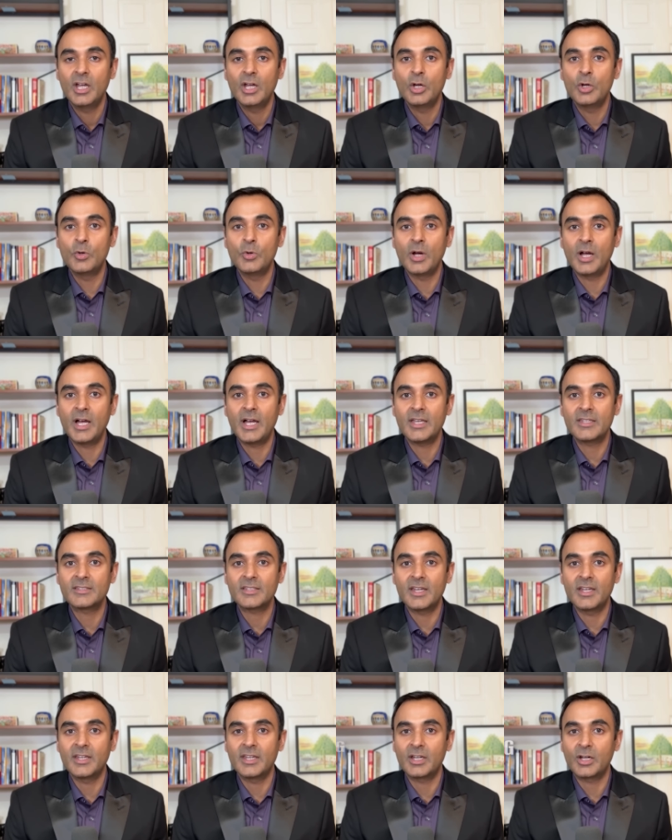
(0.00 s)
who has
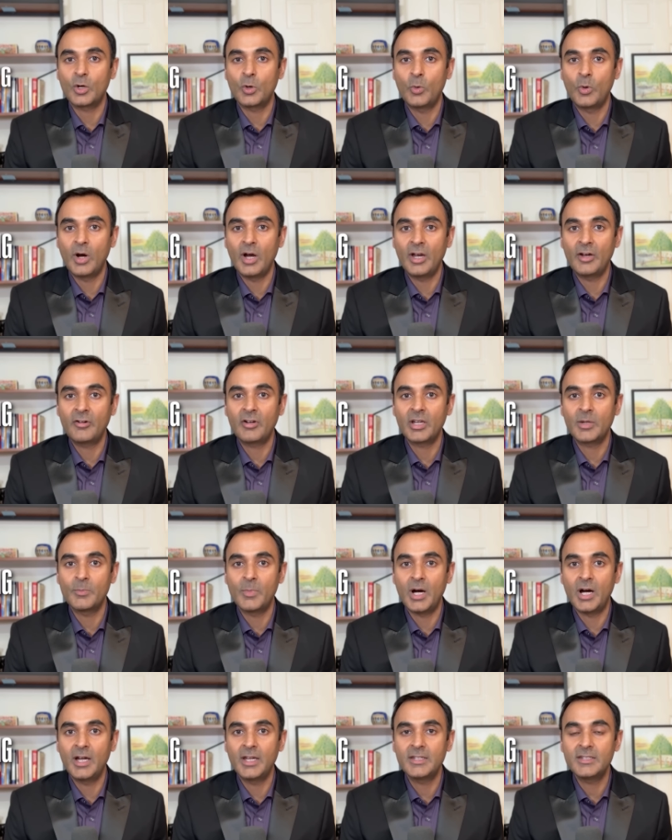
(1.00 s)
an inquiring
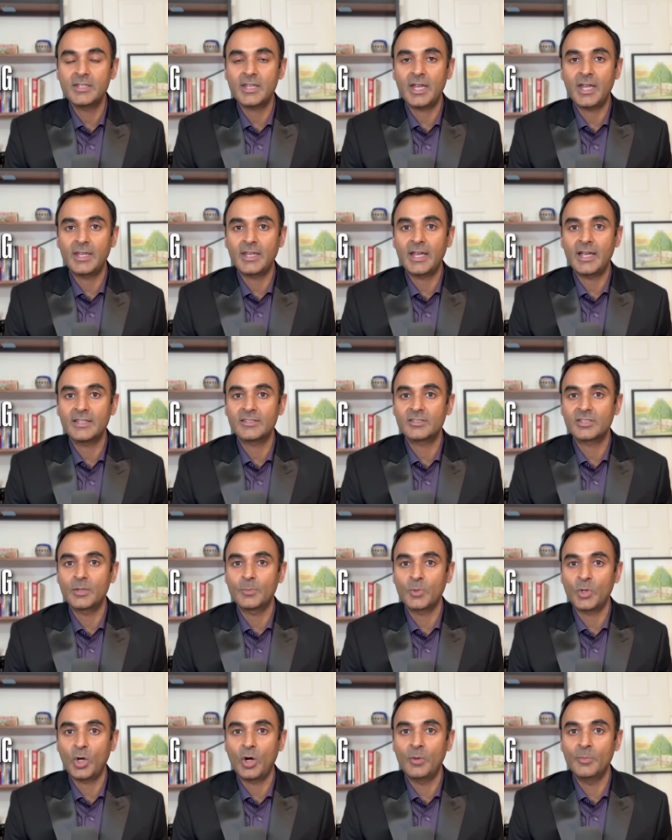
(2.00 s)
mind and has
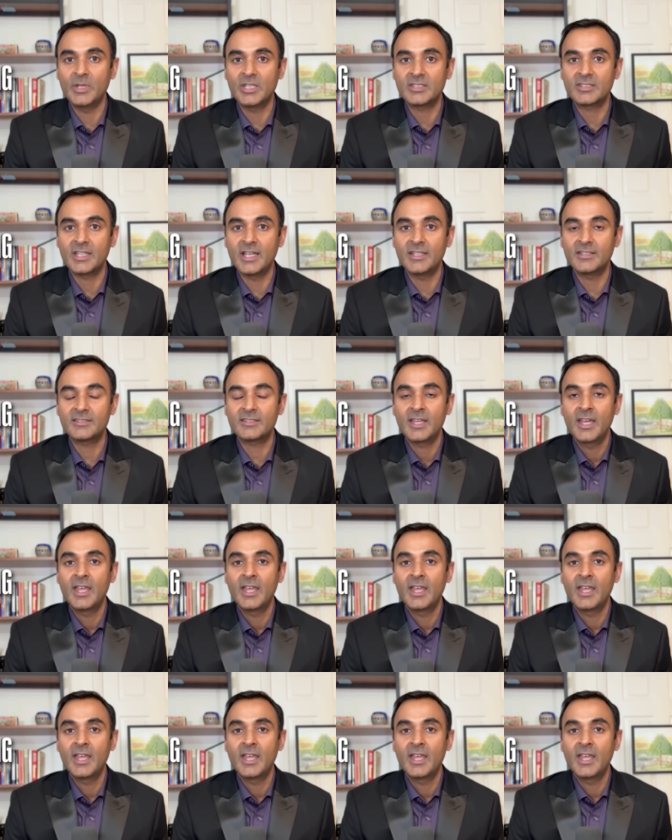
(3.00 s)
some common sense,